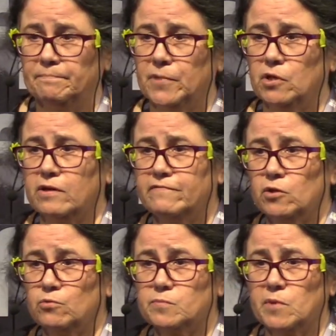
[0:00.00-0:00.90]
Even
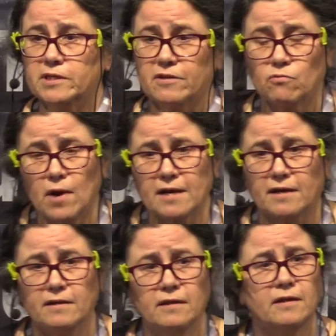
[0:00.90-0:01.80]
though it was
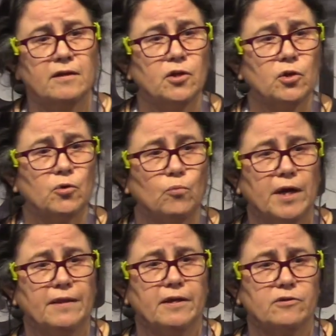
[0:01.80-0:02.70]
multi-threaded,
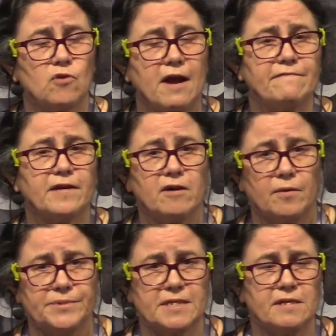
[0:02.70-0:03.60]
when the traffic
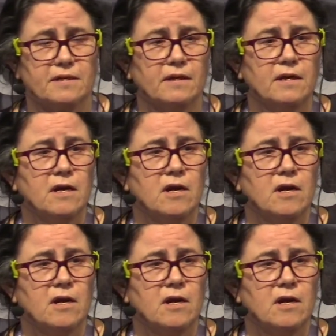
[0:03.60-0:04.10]
comes in,